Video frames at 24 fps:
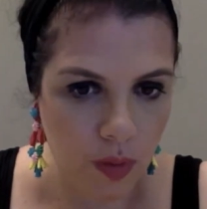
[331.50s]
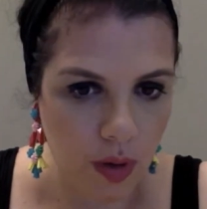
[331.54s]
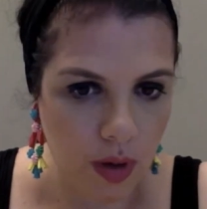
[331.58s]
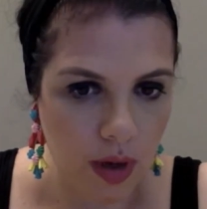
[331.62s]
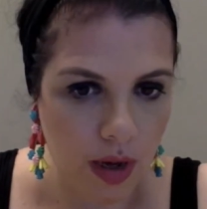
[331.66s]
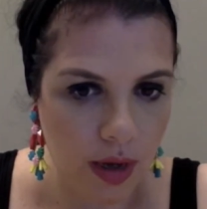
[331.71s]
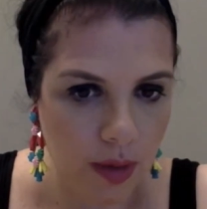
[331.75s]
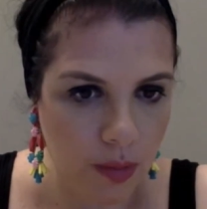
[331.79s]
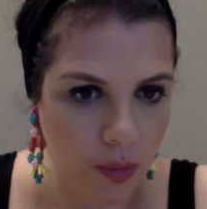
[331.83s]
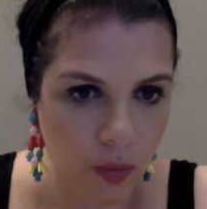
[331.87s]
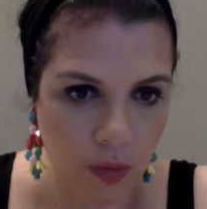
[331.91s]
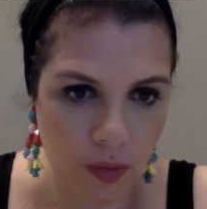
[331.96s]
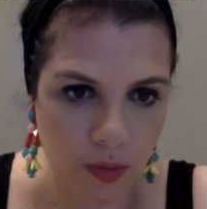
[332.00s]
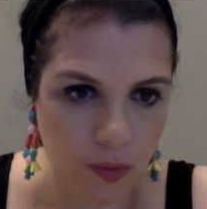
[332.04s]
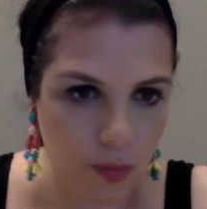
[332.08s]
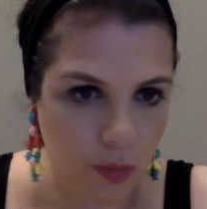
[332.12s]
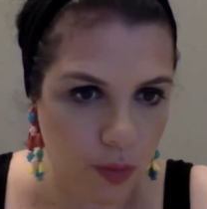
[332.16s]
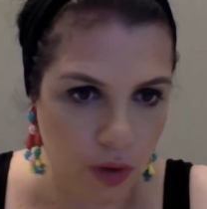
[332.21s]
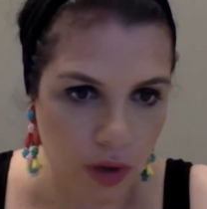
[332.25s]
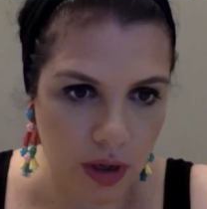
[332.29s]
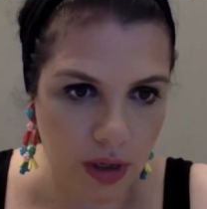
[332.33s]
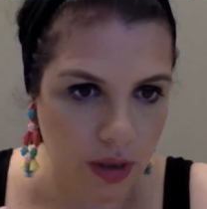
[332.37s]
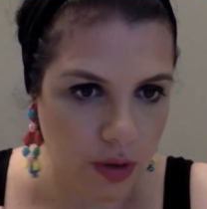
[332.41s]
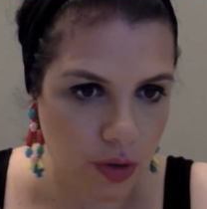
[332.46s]
And was
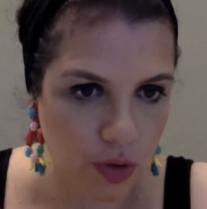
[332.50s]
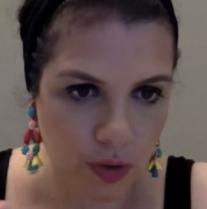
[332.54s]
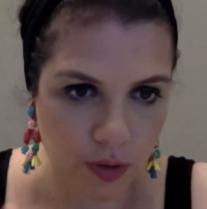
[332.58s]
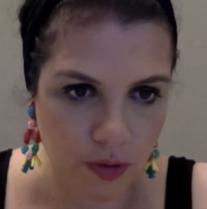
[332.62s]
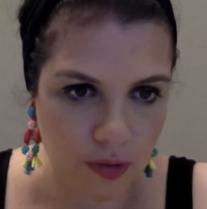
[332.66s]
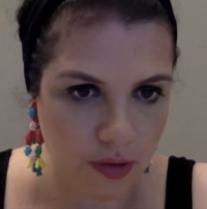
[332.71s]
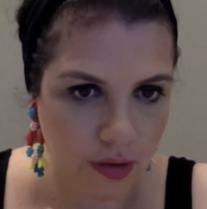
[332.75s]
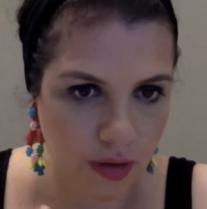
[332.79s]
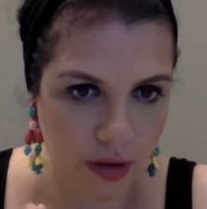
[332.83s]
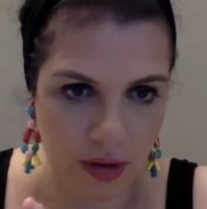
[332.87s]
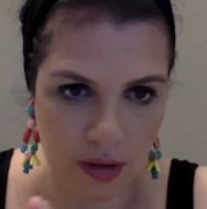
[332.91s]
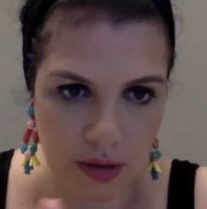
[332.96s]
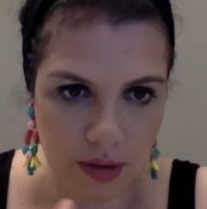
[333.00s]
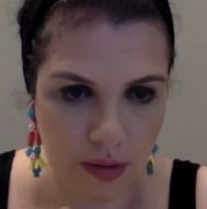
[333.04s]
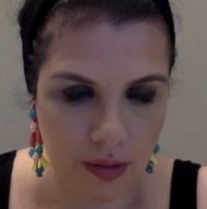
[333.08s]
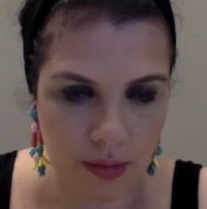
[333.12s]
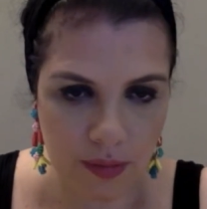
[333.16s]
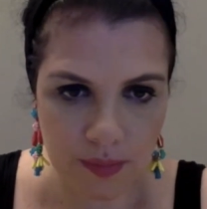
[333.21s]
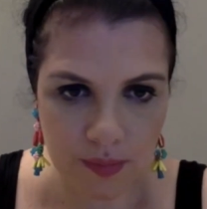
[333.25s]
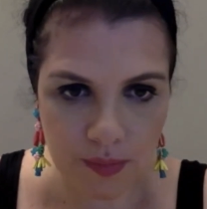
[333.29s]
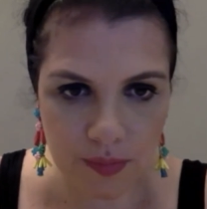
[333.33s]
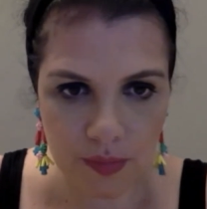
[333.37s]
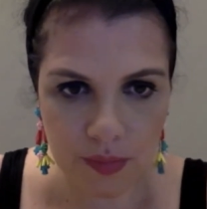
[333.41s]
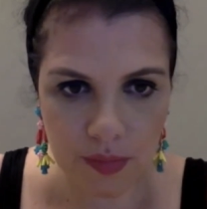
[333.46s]
Brady just a,
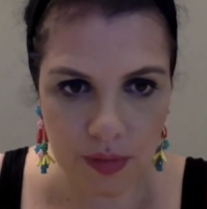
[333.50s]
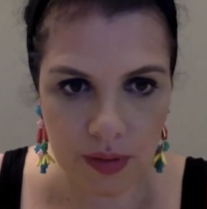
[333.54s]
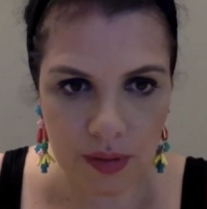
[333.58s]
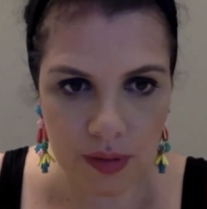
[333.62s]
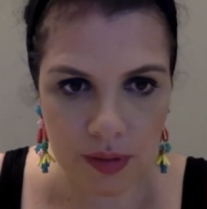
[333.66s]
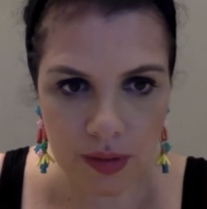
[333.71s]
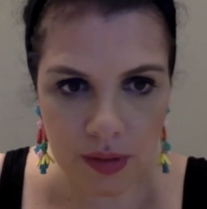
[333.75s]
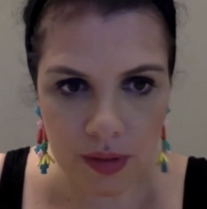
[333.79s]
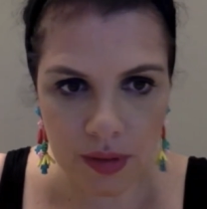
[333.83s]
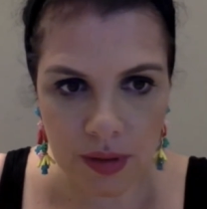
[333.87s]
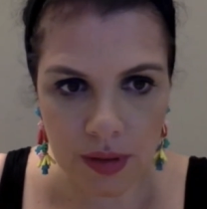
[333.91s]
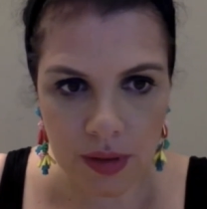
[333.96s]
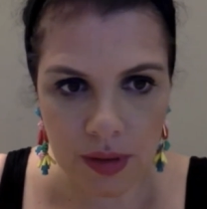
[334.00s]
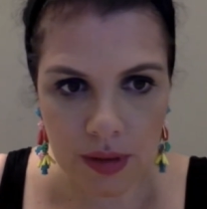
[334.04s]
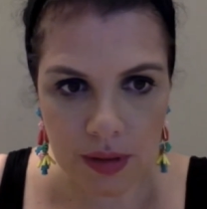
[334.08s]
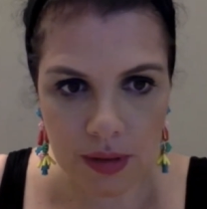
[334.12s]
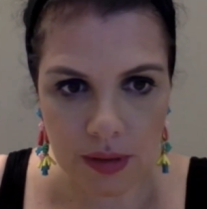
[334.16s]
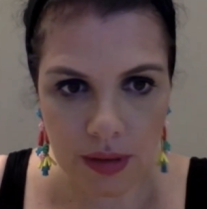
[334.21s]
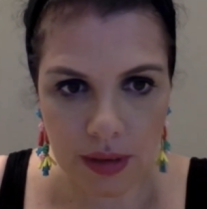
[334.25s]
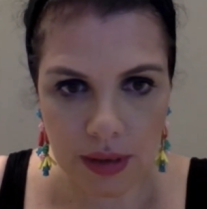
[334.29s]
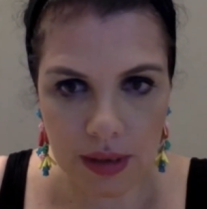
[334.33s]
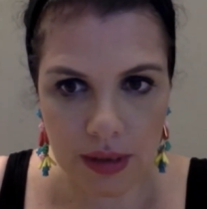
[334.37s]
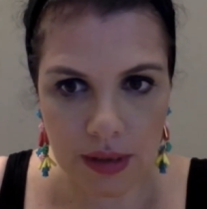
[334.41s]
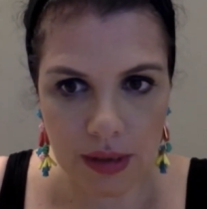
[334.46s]

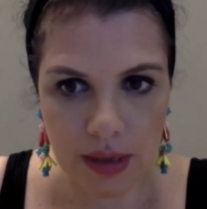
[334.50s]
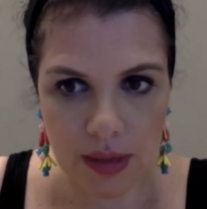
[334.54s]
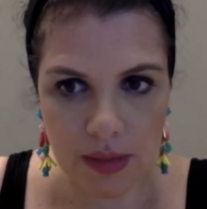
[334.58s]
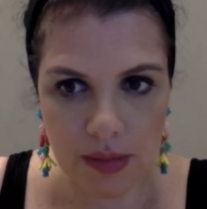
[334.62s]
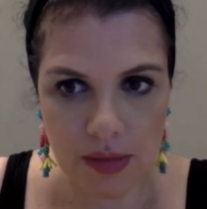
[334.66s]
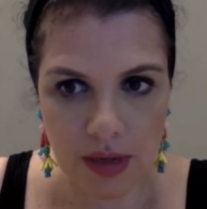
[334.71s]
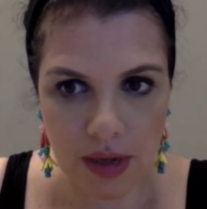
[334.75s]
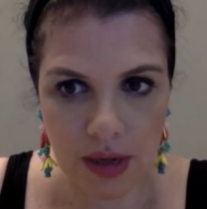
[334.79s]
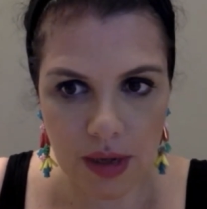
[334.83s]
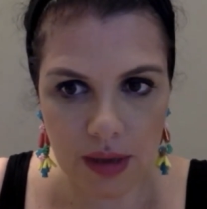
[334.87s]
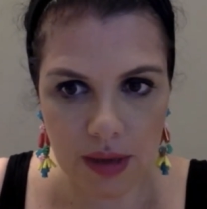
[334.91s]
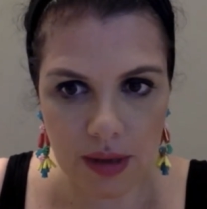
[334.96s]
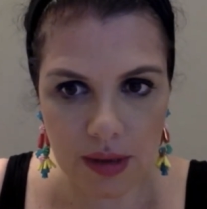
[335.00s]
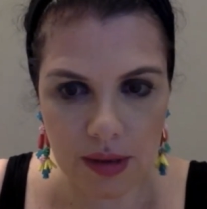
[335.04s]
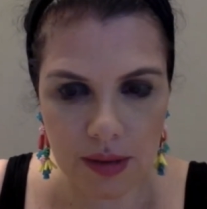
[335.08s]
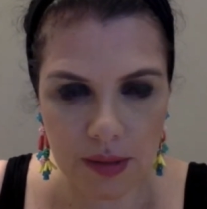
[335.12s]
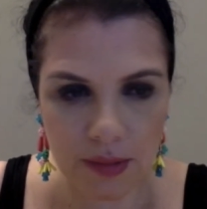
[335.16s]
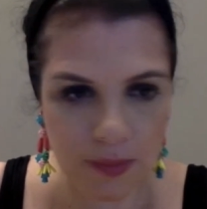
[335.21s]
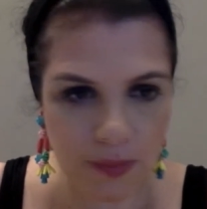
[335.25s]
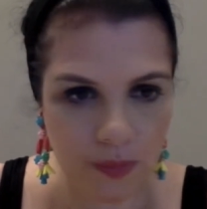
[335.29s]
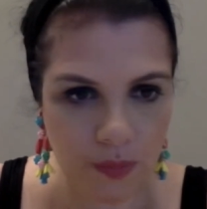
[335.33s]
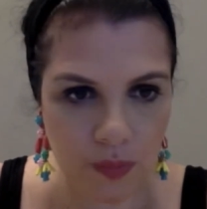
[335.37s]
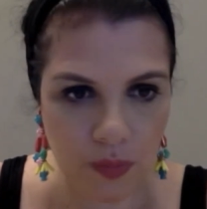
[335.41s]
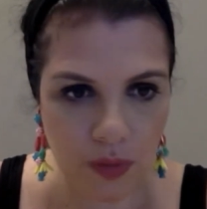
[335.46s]
like a lame duck,
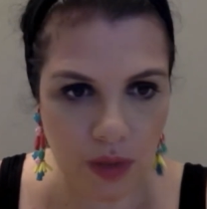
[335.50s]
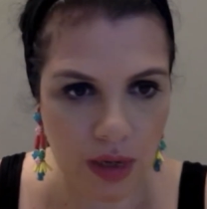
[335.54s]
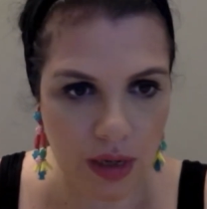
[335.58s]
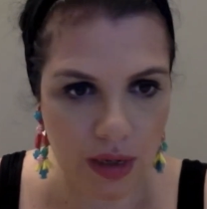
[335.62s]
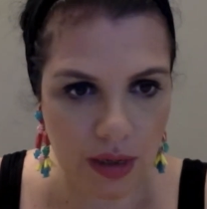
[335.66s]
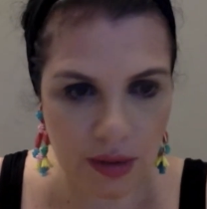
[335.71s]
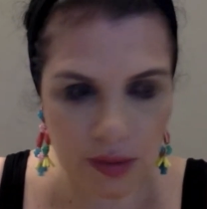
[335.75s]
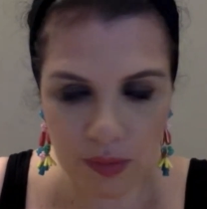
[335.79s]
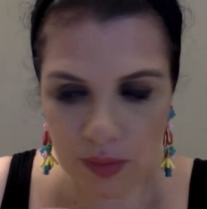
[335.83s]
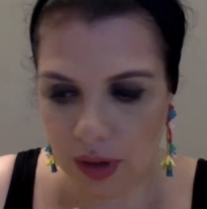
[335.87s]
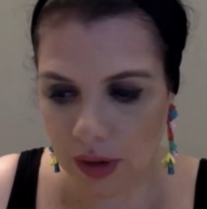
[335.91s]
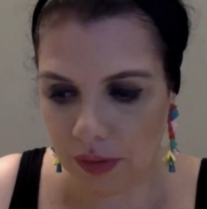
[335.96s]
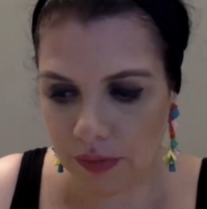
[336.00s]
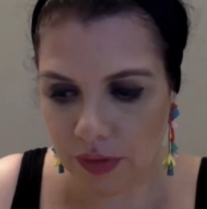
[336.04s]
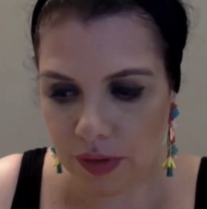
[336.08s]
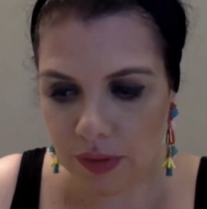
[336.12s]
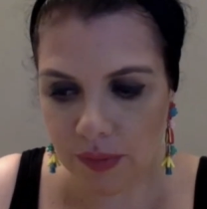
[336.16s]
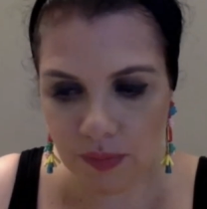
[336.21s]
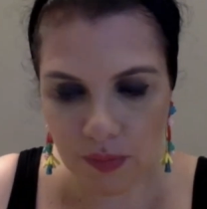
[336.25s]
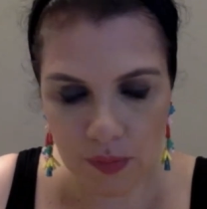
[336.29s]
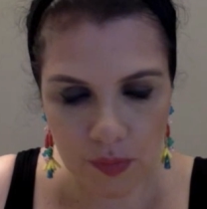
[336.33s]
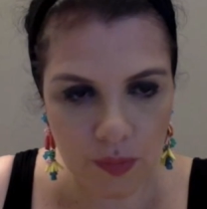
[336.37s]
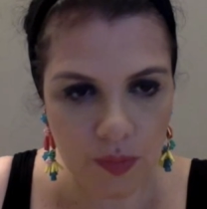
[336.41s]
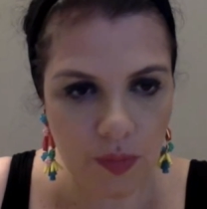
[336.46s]
kind of, whatever.